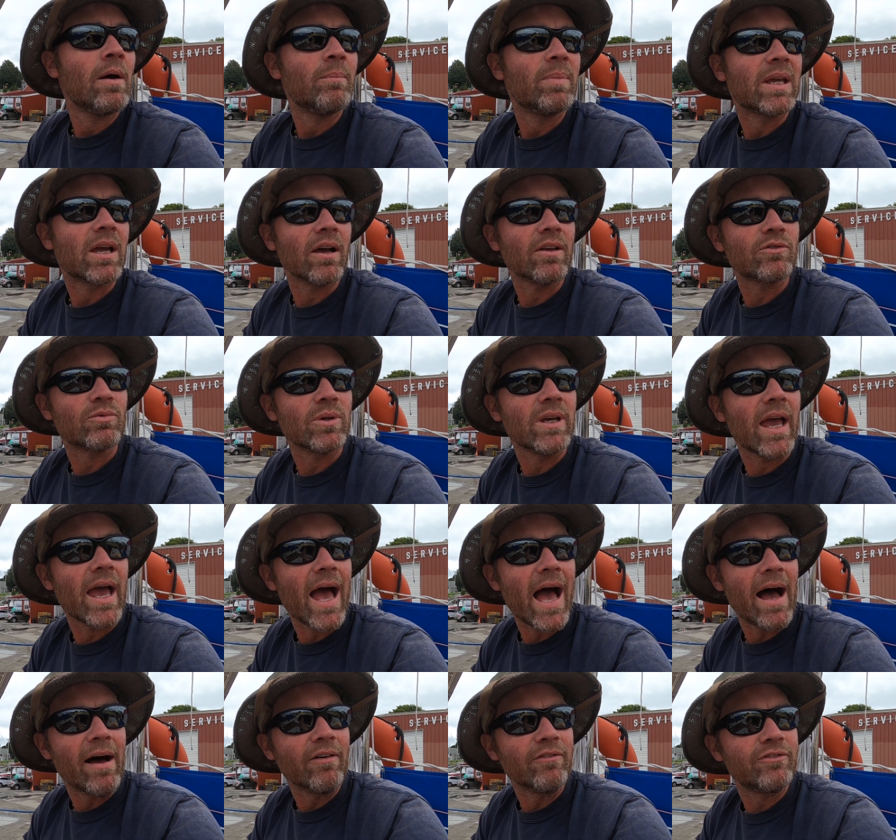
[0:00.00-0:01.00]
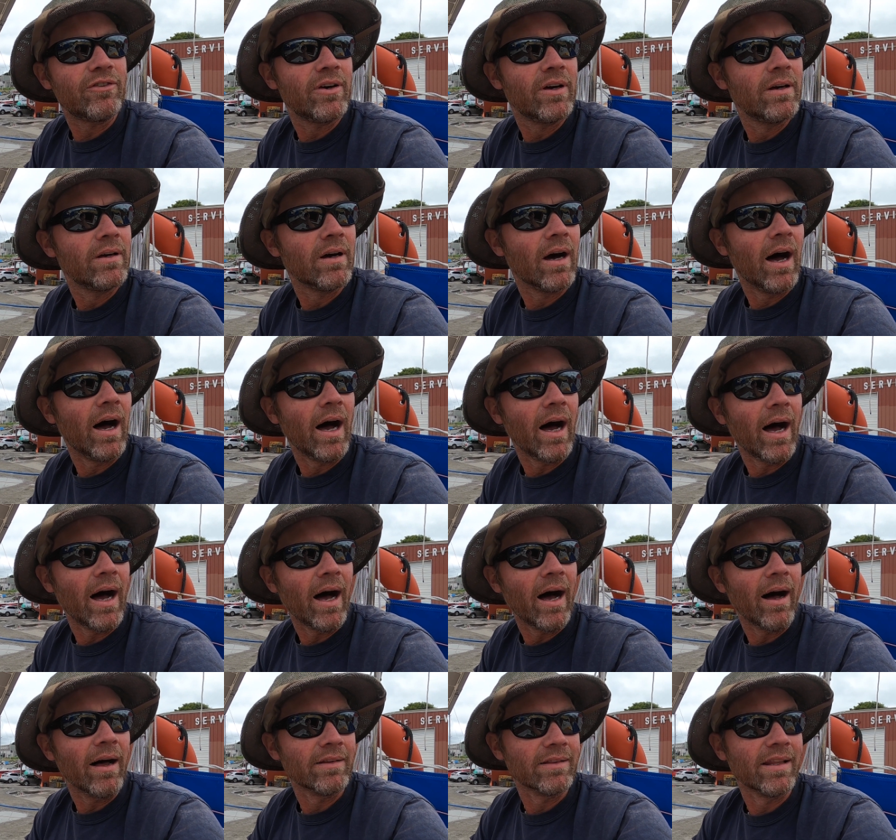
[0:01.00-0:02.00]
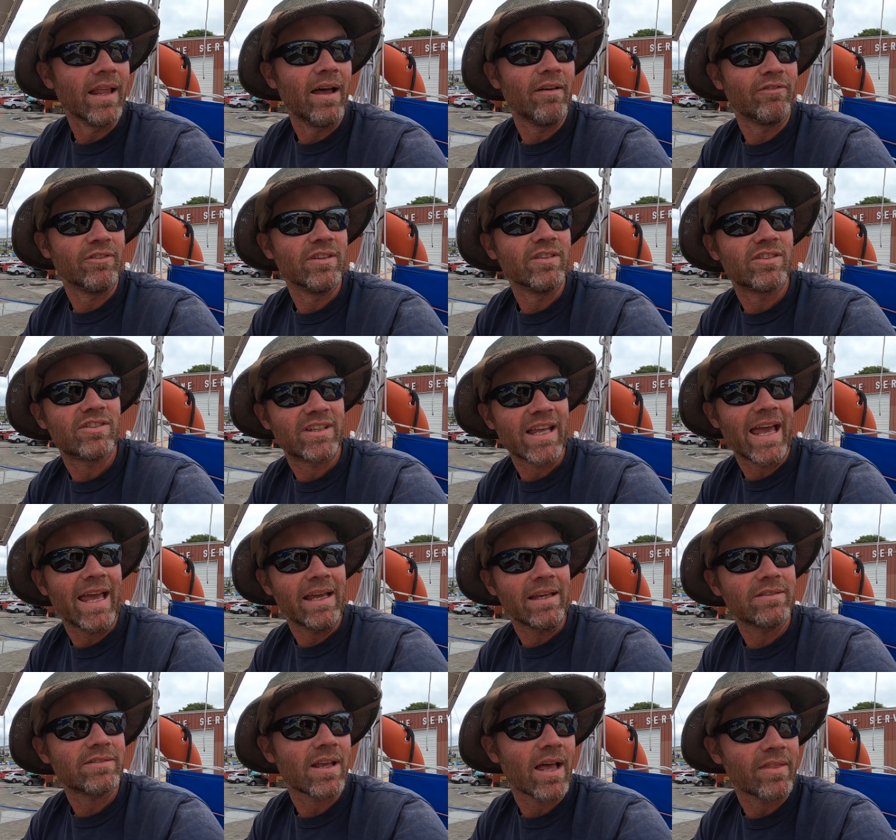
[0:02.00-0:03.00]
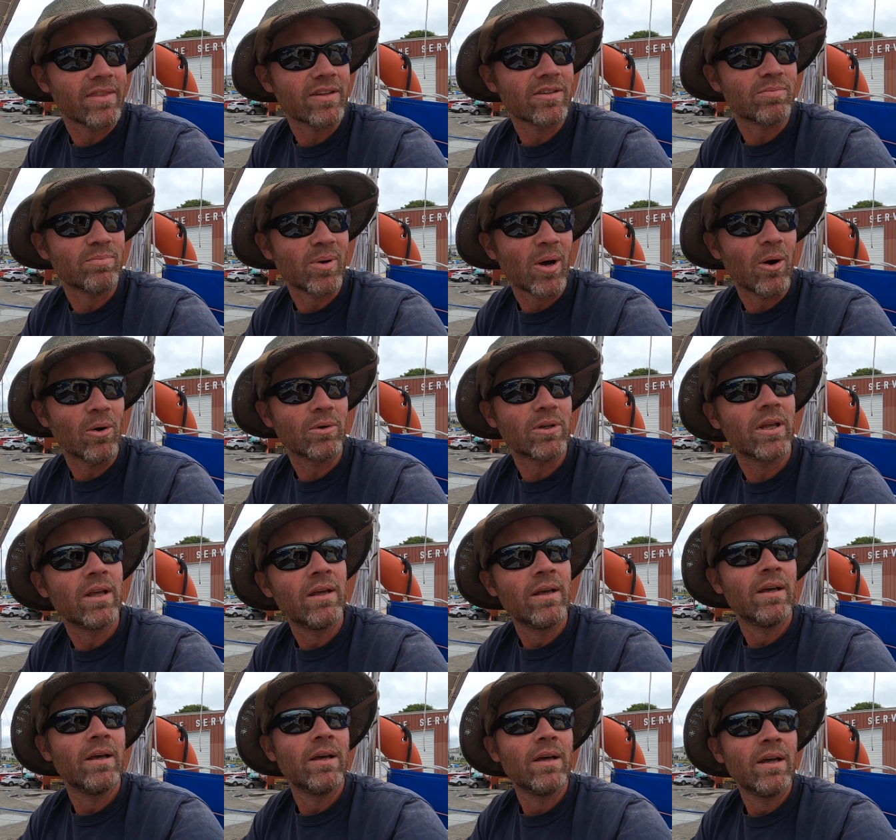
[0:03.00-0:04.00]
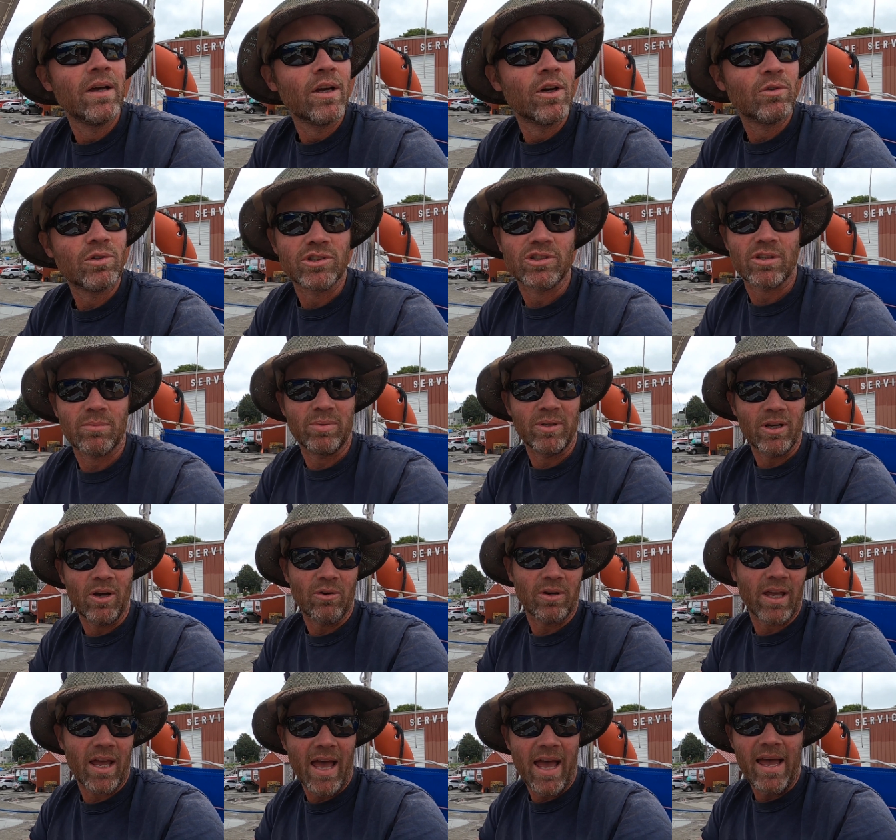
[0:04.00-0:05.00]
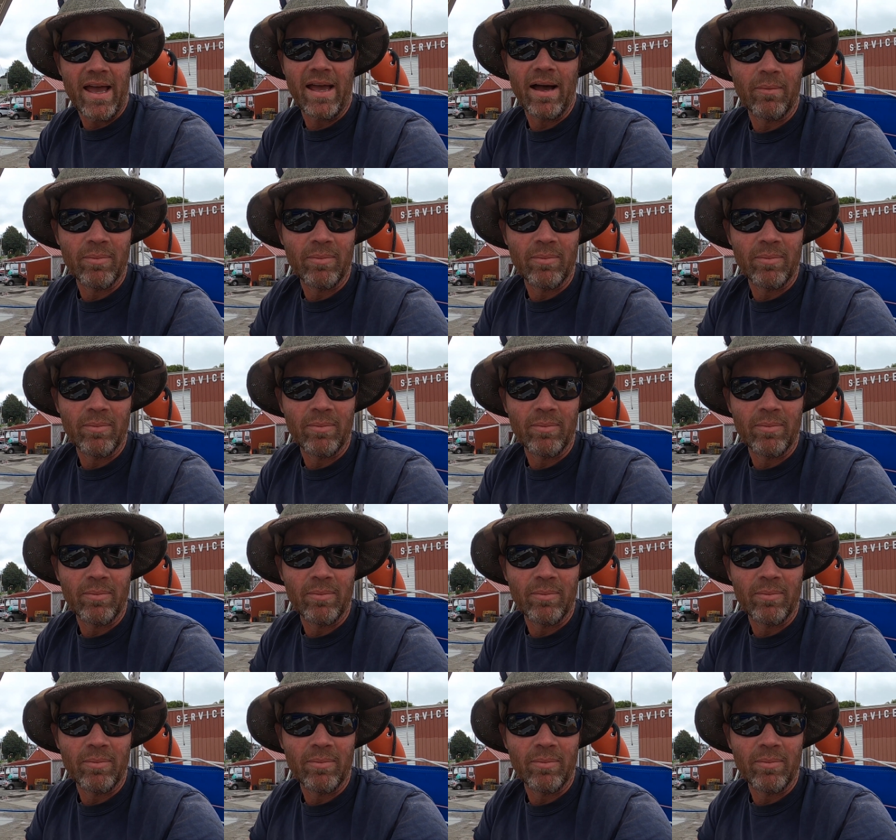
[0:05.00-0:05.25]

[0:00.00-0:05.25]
because we have 11 stays on this boat, we should be okay.